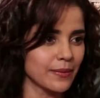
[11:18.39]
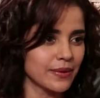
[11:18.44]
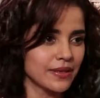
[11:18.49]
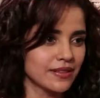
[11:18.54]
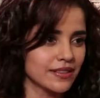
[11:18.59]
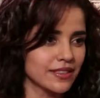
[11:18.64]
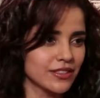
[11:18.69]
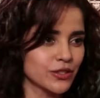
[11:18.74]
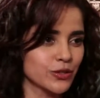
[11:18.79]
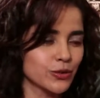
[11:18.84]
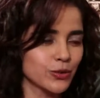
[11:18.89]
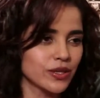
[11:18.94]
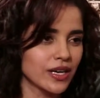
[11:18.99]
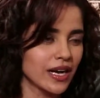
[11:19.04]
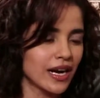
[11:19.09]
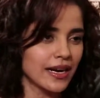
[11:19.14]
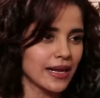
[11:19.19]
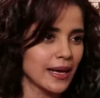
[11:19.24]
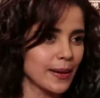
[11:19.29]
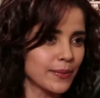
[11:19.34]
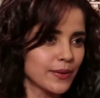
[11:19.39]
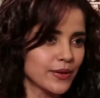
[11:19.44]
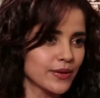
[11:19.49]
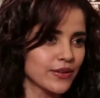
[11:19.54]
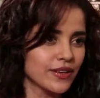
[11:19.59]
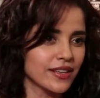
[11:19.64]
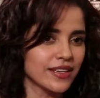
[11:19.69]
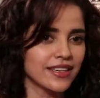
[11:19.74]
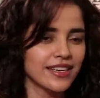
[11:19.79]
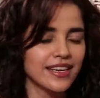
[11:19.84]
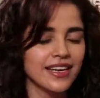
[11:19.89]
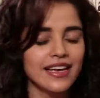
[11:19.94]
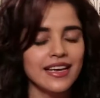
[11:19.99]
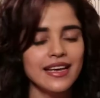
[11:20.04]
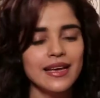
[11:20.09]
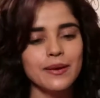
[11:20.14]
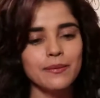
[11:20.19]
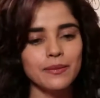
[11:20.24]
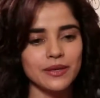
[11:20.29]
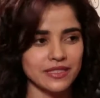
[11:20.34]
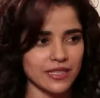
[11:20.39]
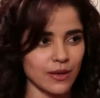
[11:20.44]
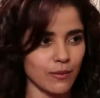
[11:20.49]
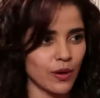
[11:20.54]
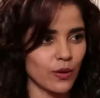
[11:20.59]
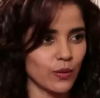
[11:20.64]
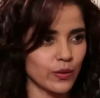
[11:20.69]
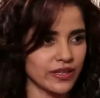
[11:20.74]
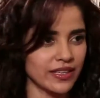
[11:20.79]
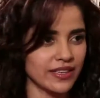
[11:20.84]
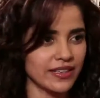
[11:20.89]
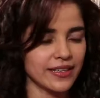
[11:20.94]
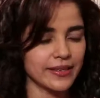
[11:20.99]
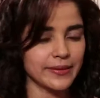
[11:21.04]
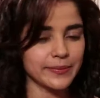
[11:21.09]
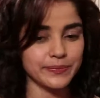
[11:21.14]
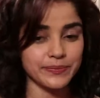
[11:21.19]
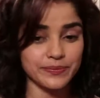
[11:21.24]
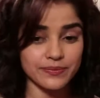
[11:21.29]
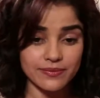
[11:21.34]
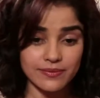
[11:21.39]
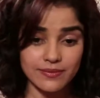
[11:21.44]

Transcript: I mean, the shoot can't happen today, but somehow we did it